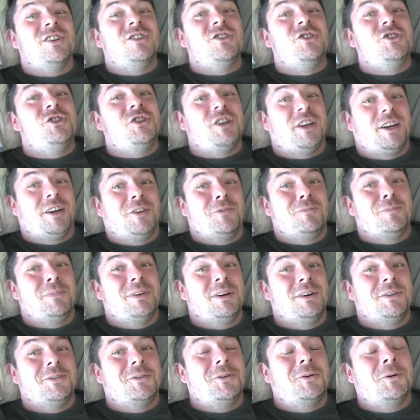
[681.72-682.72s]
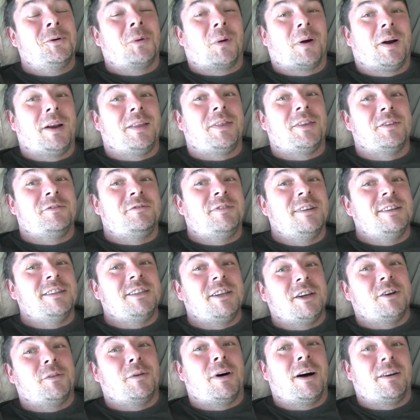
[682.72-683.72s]
gym or at the
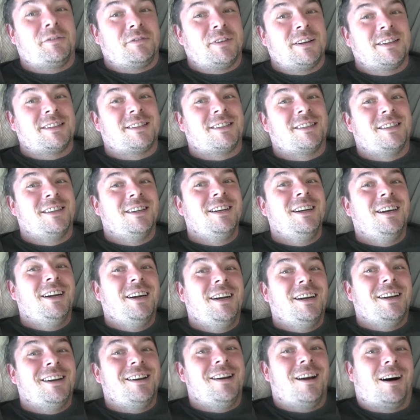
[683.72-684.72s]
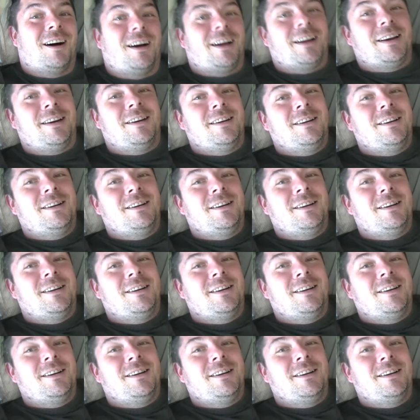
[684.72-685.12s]
physio office, not